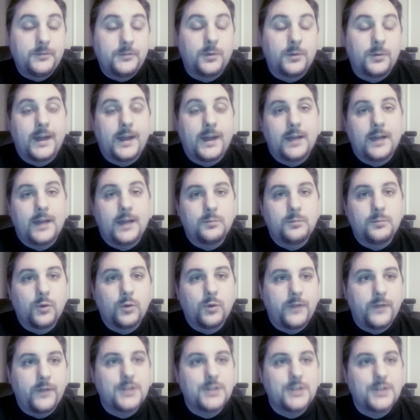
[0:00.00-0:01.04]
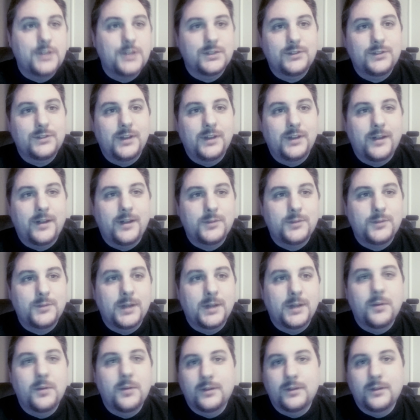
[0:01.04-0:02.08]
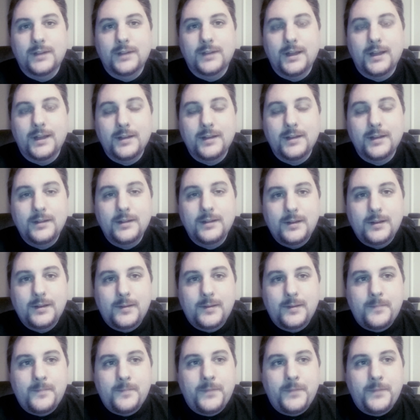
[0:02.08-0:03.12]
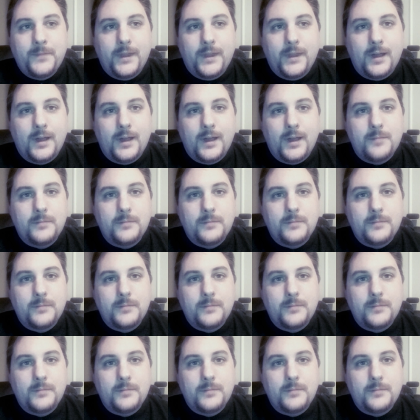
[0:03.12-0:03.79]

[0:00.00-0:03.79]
So we'll add more features, you know, go along the line.